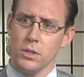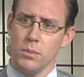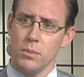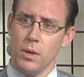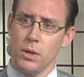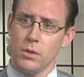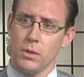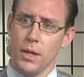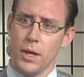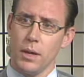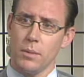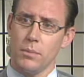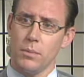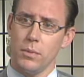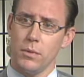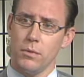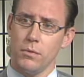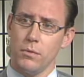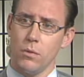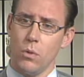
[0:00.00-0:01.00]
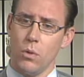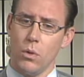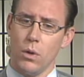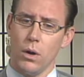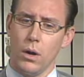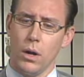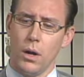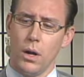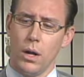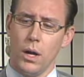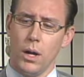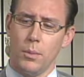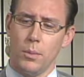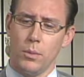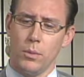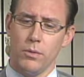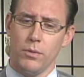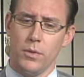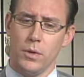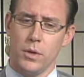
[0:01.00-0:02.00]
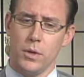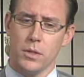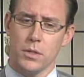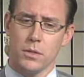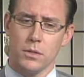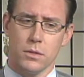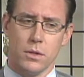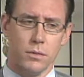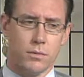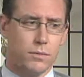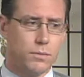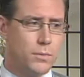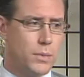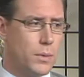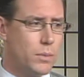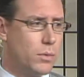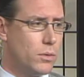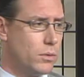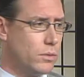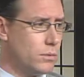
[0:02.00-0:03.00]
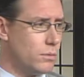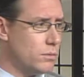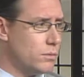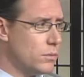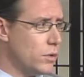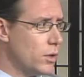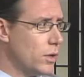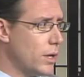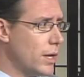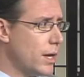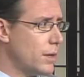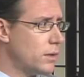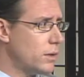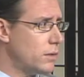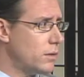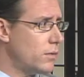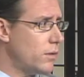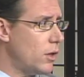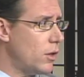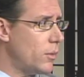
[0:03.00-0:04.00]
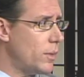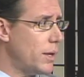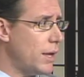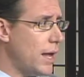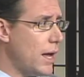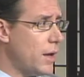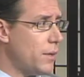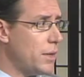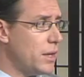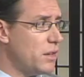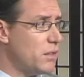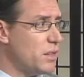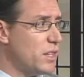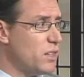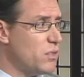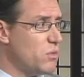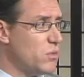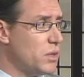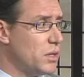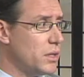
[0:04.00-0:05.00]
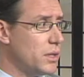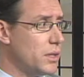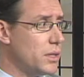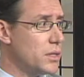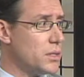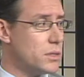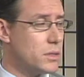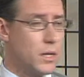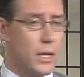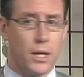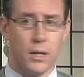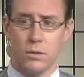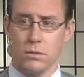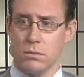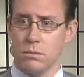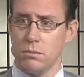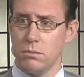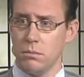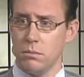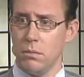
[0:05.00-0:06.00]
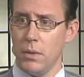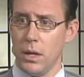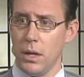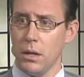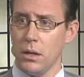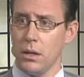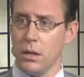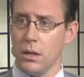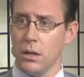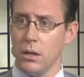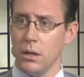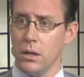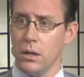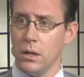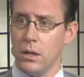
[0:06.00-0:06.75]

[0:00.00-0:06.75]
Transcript: about that before, but we feel as if people are looking at the development now that it really is kind of making